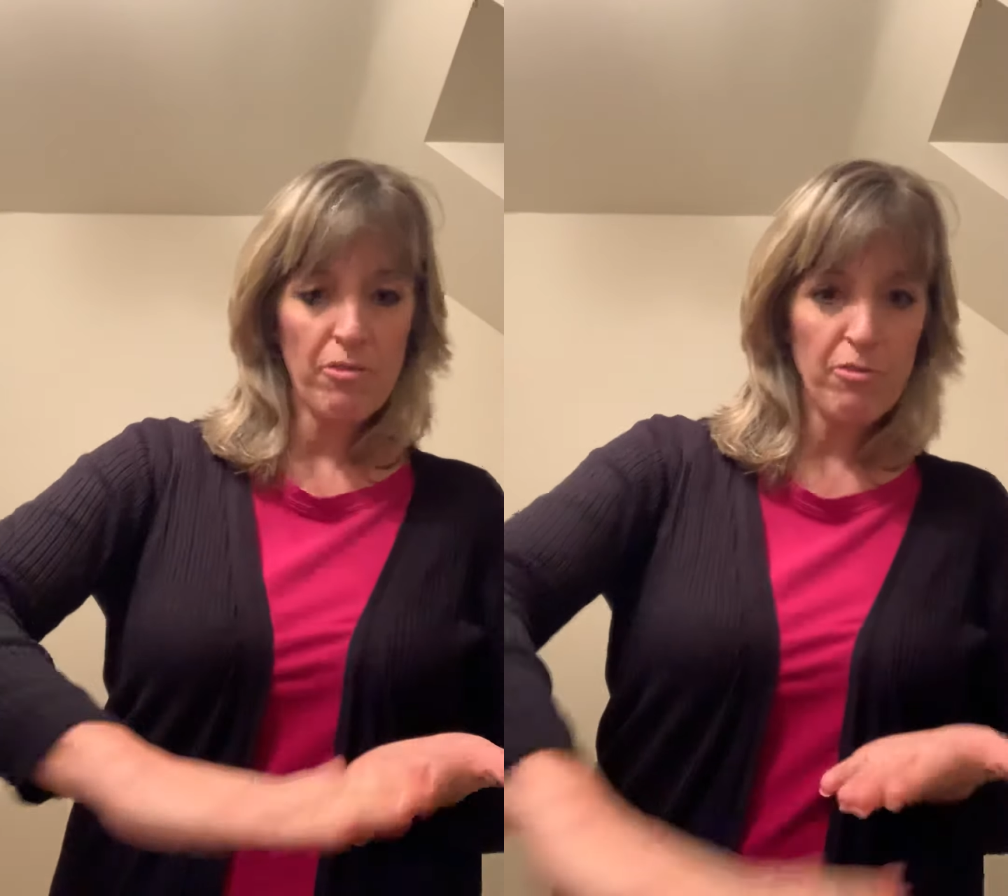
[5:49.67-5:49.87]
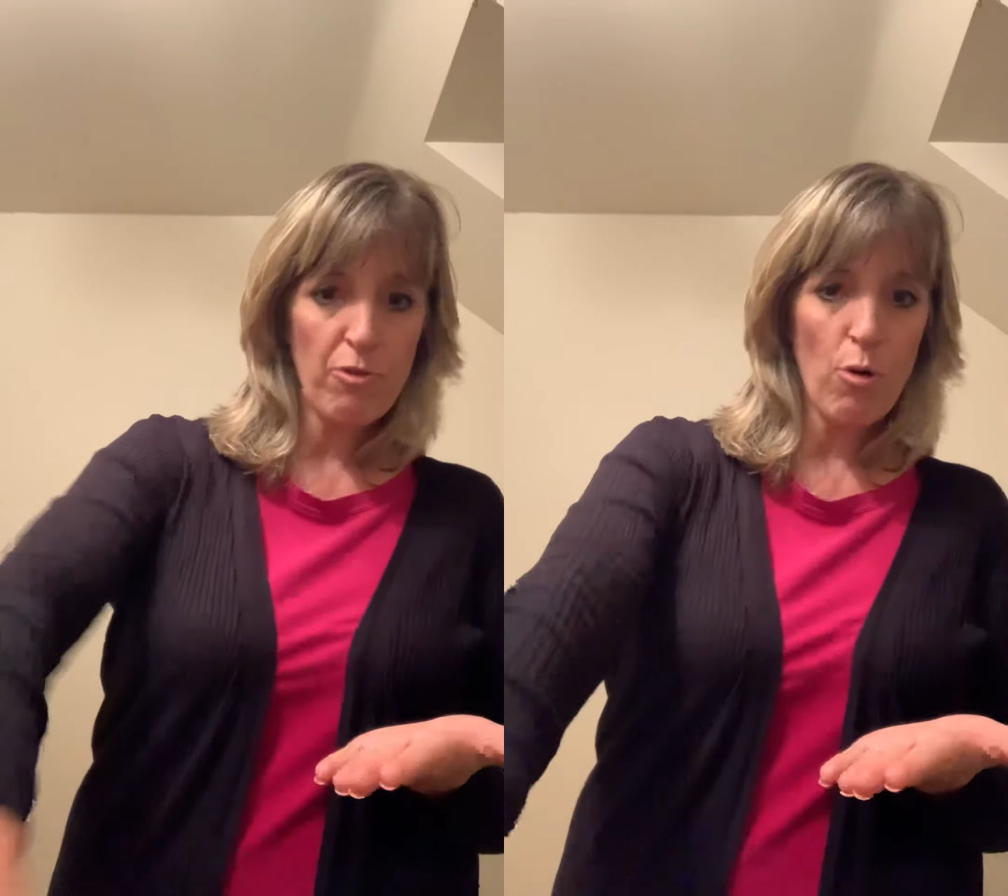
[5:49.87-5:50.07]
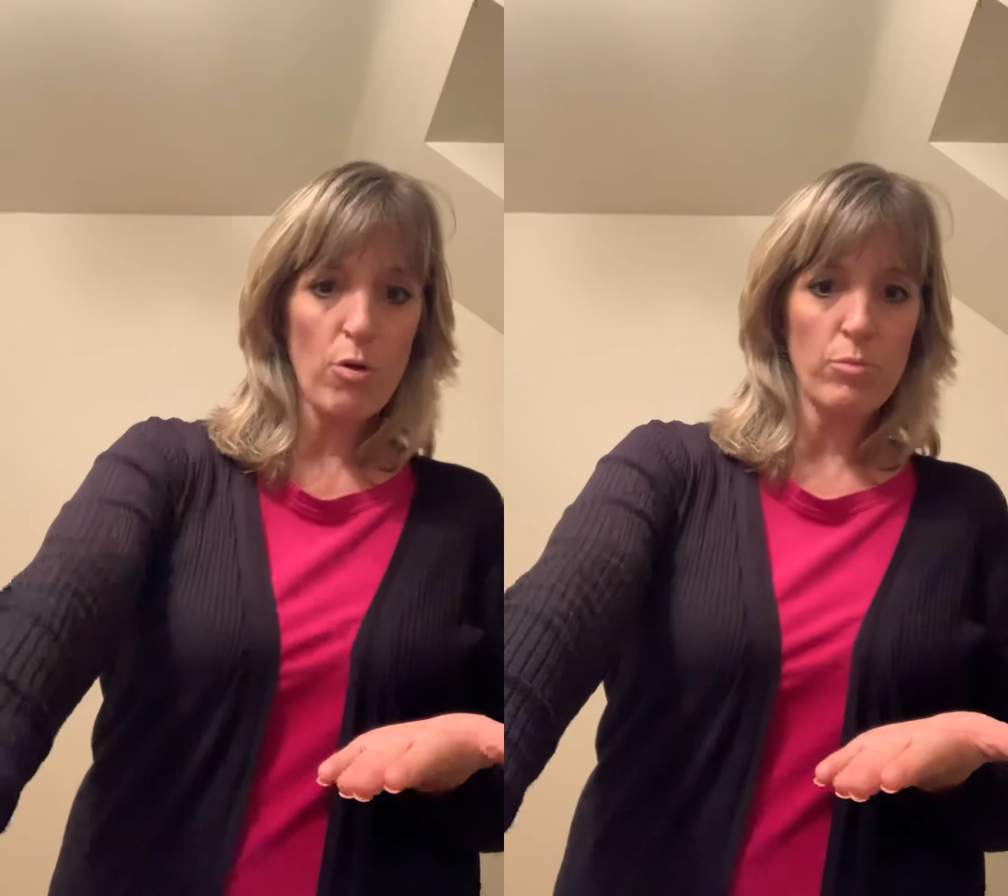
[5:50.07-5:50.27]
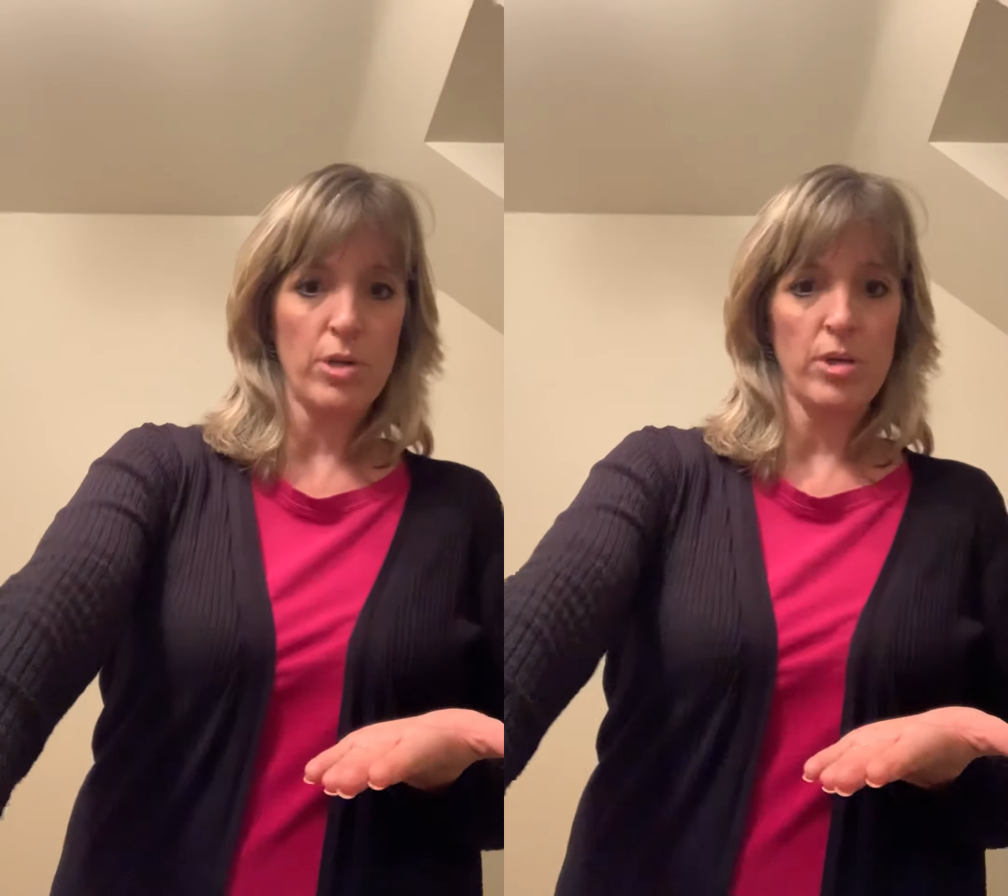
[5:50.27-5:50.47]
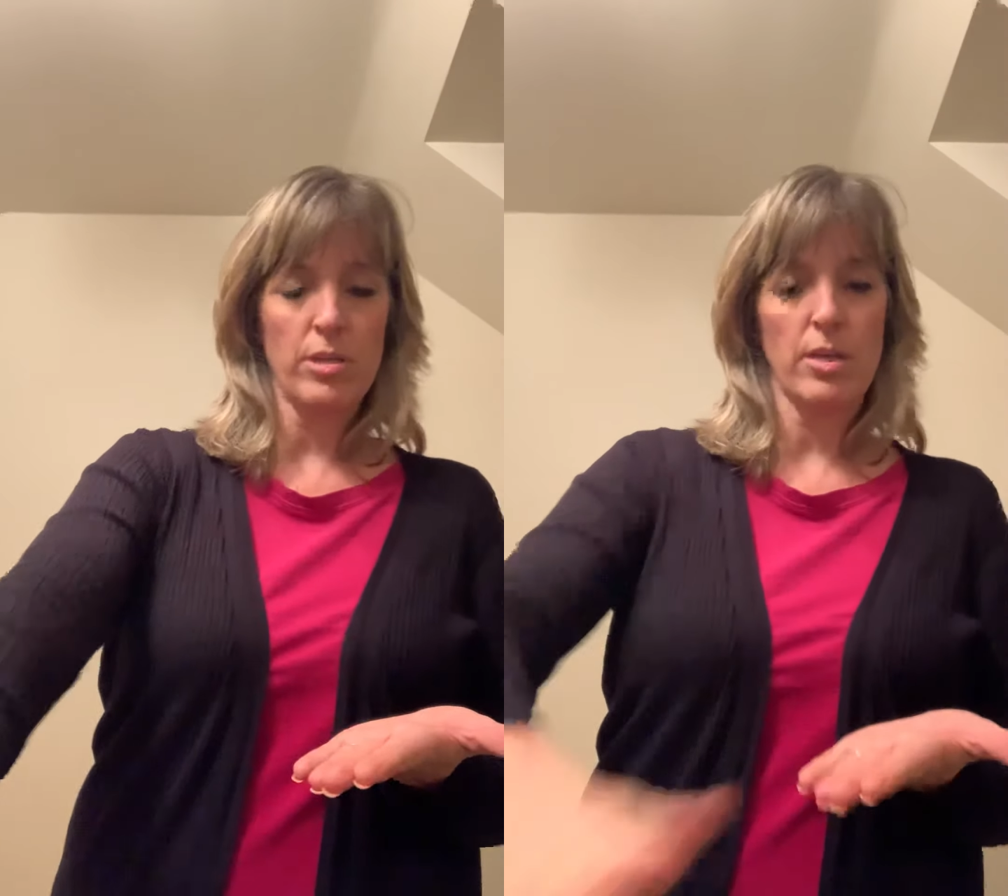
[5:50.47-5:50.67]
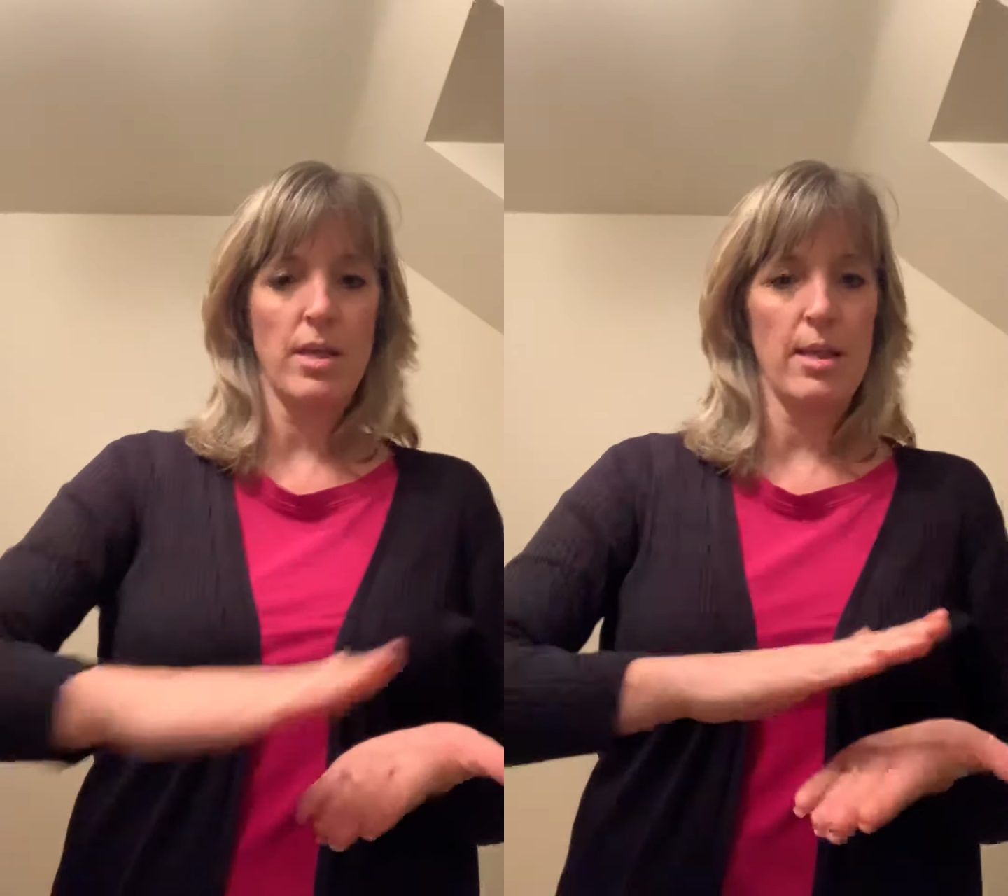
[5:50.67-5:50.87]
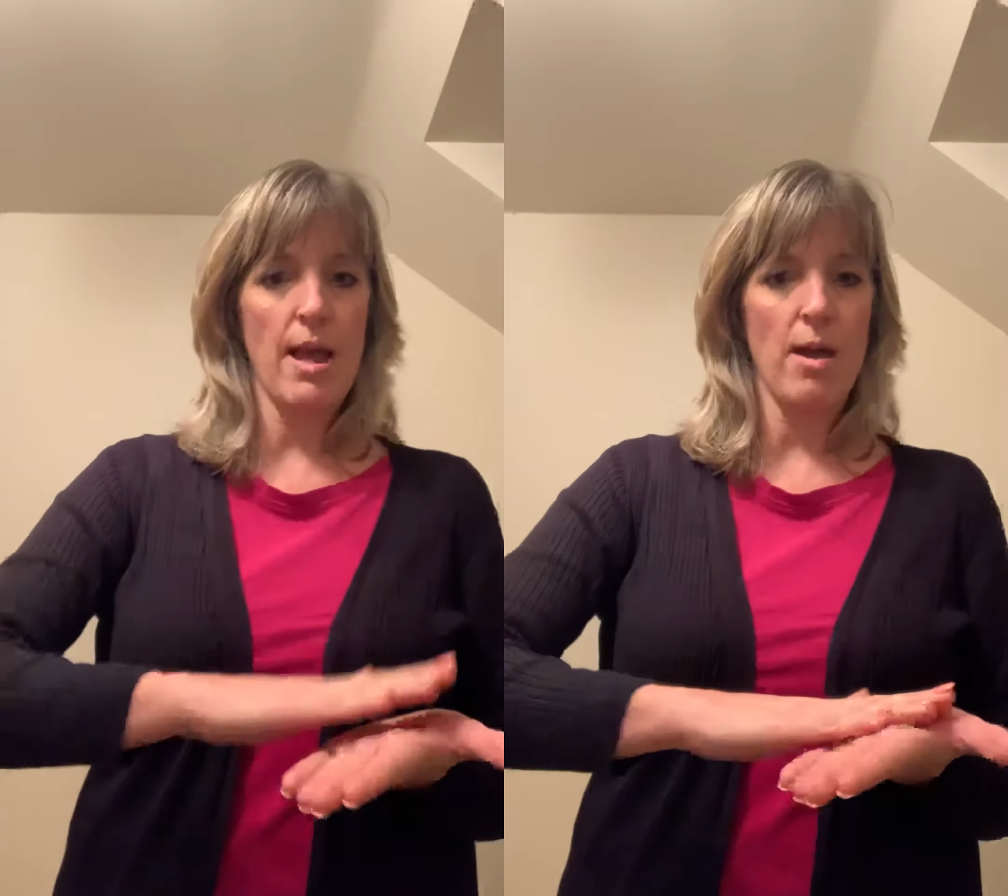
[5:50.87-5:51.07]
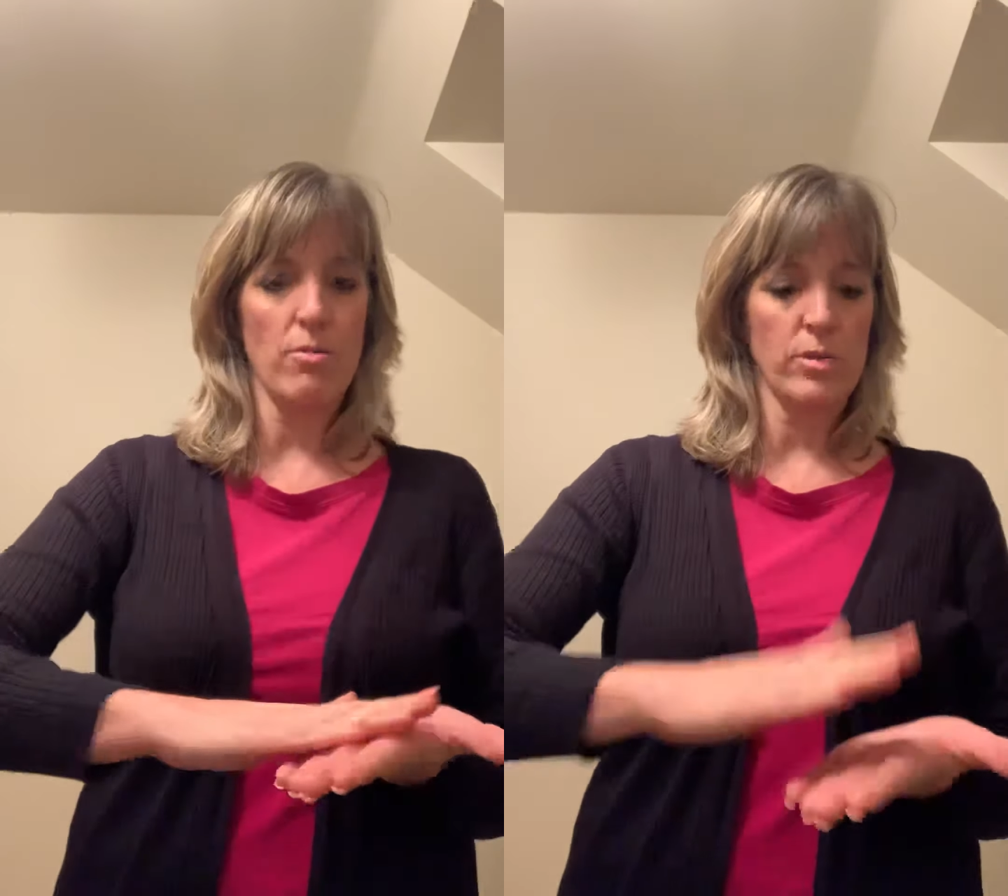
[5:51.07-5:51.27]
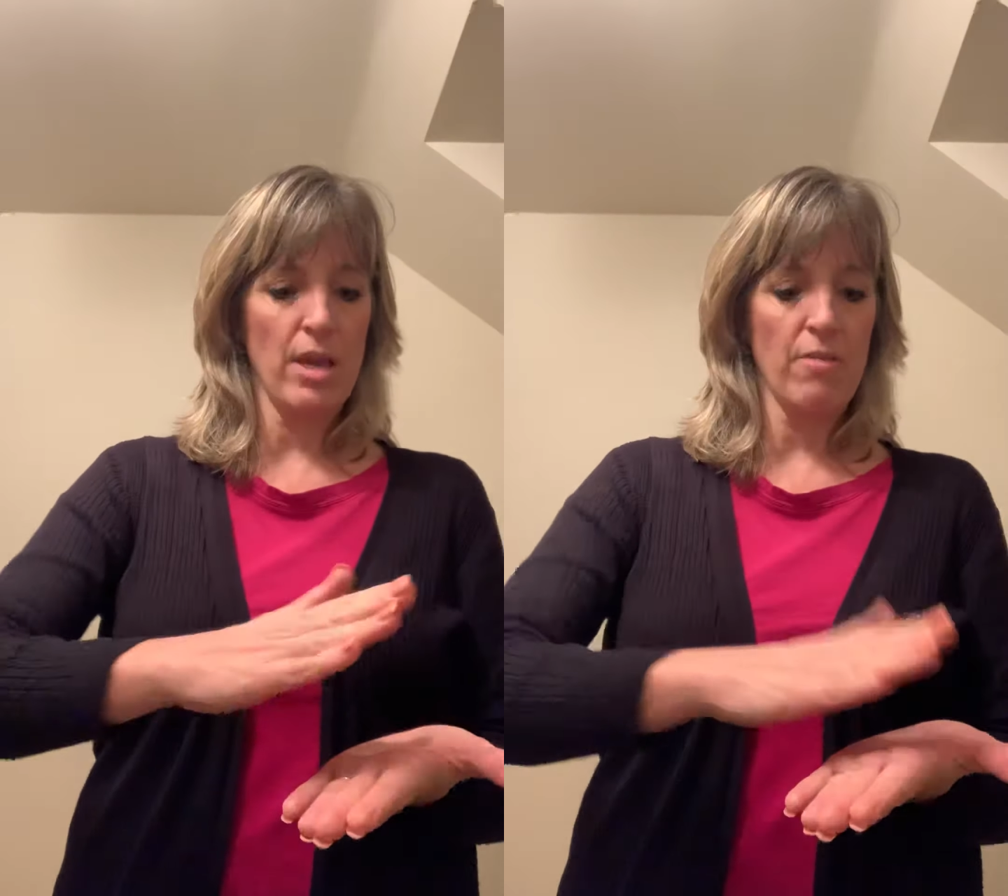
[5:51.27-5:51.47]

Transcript: forward and out, okay?